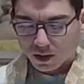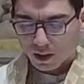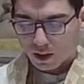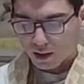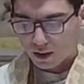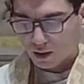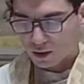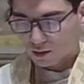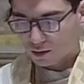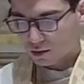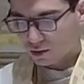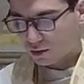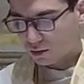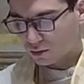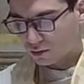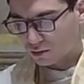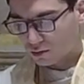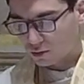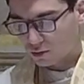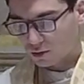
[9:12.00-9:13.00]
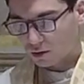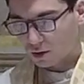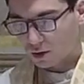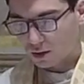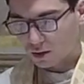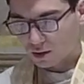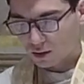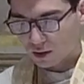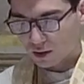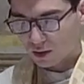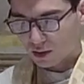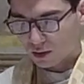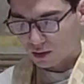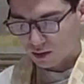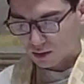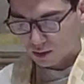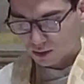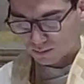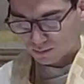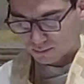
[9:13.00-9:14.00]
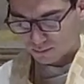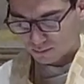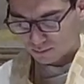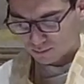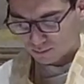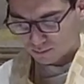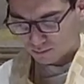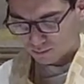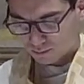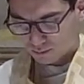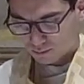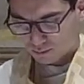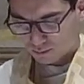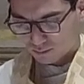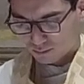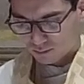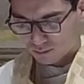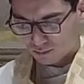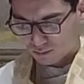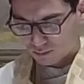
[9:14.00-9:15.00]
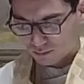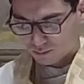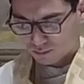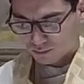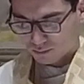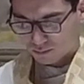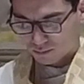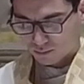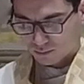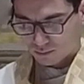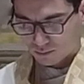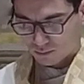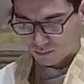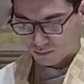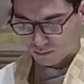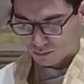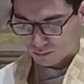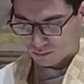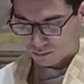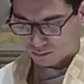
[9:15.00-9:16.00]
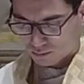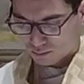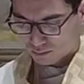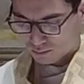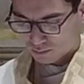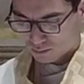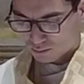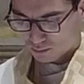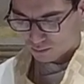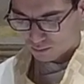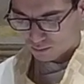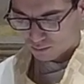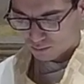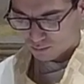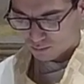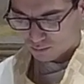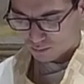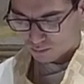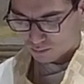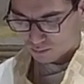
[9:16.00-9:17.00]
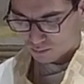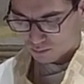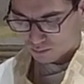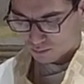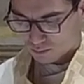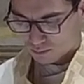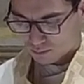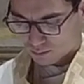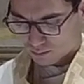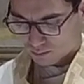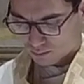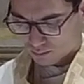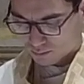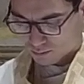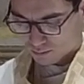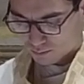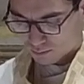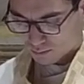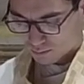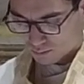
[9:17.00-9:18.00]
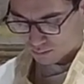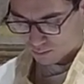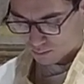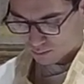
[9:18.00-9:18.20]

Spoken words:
Nobody speaks.